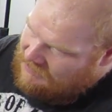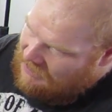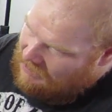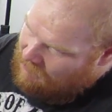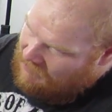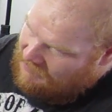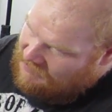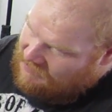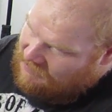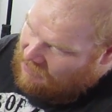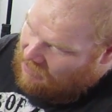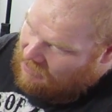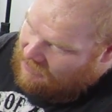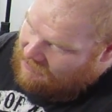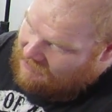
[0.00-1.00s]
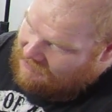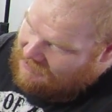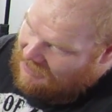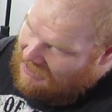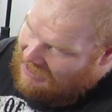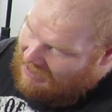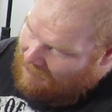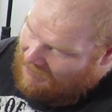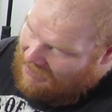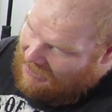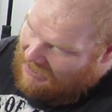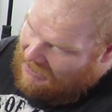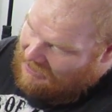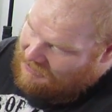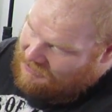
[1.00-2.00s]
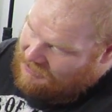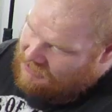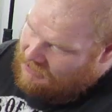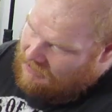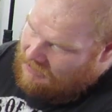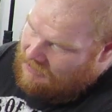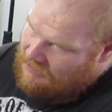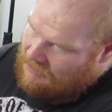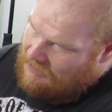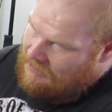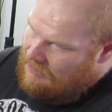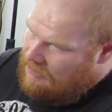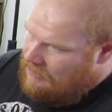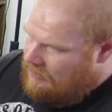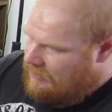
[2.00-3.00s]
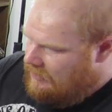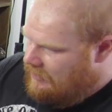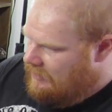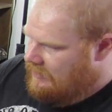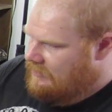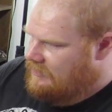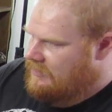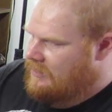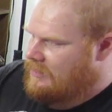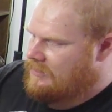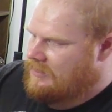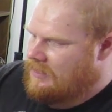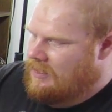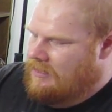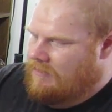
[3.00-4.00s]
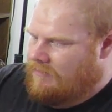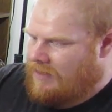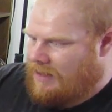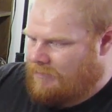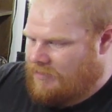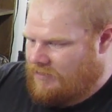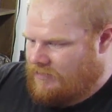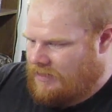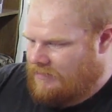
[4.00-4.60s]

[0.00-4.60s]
tape and start at the top edge and just kind of wrap it